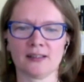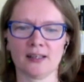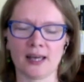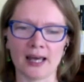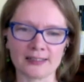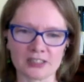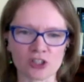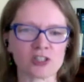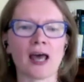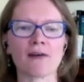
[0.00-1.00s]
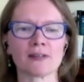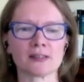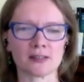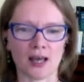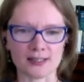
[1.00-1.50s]
and just have it
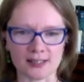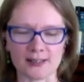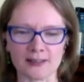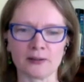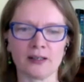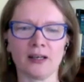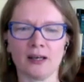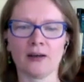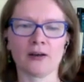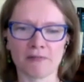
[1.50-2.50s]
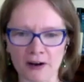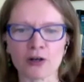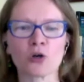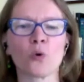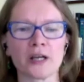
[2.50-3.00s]
as a
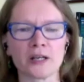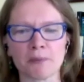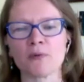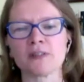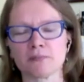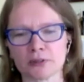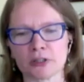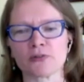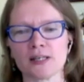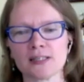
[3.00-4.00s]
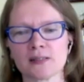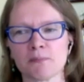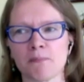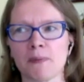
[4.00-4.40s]
very quick permitting process.